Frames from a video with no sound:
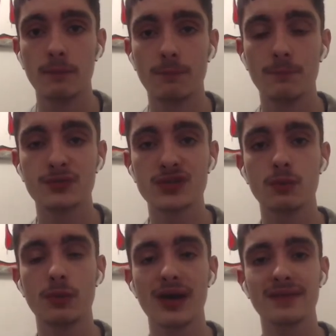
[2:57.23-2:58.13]

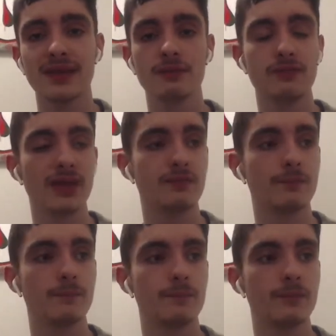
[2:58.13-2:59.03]
So I think Villa
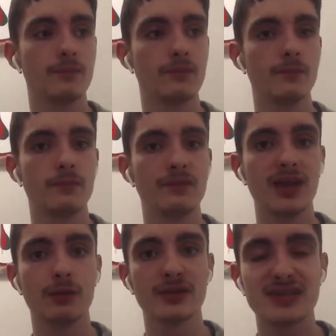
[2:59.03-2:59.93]

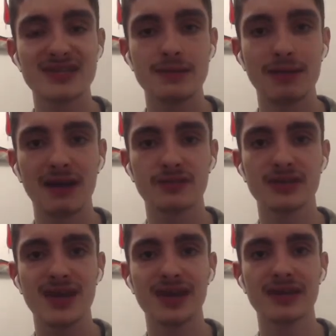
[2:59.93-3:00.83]
and the team have to
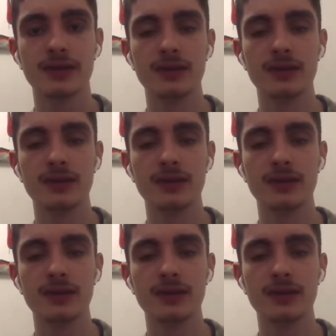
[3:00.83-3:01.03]
take